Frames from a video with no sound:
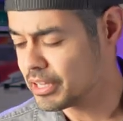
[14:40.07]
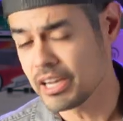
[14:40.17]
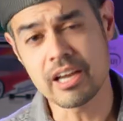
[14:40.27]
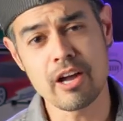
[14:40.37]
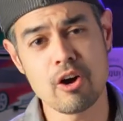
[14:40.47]

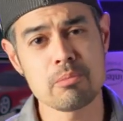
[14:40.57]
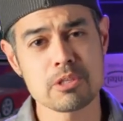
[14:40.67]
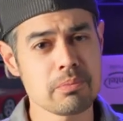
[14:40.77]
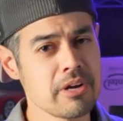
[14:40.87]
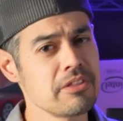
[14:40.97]
They help
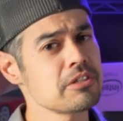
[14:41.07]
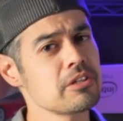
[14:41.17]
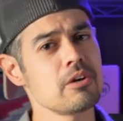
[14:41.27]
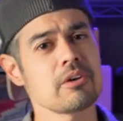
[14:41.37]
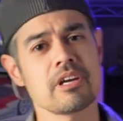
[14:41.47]
spread the
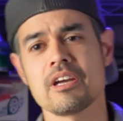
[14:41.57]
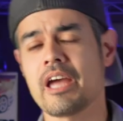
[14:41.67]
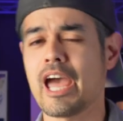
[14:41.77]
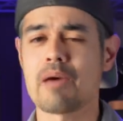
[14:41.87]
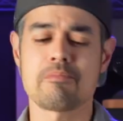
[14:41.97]
stoke
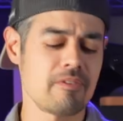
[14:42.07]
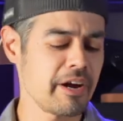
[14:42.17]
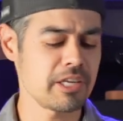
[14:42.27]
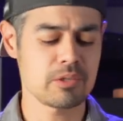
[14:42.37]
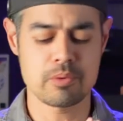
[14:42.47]
and
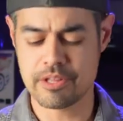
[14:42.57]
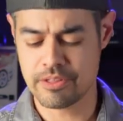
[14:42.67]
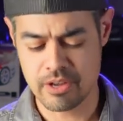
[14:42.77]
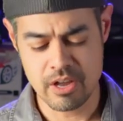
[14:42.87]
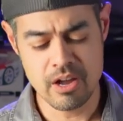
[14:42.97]
provide us
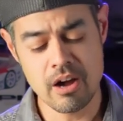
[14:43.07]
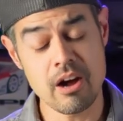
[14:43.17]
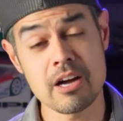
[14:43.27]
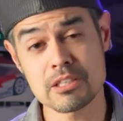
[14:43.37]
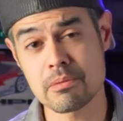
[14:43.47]
with
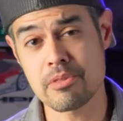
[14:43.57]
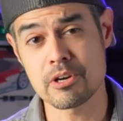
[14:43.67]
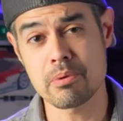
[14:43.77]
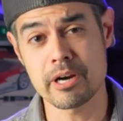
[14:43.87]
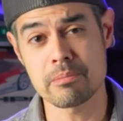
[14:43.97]
awesome
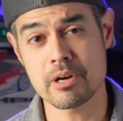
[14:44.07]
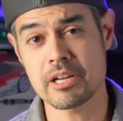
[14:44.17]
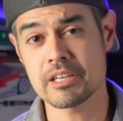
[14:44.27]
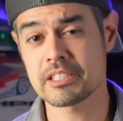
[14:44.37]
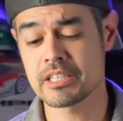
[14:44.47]
third-party
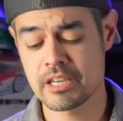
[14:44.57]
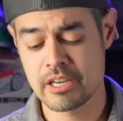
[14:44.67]
products,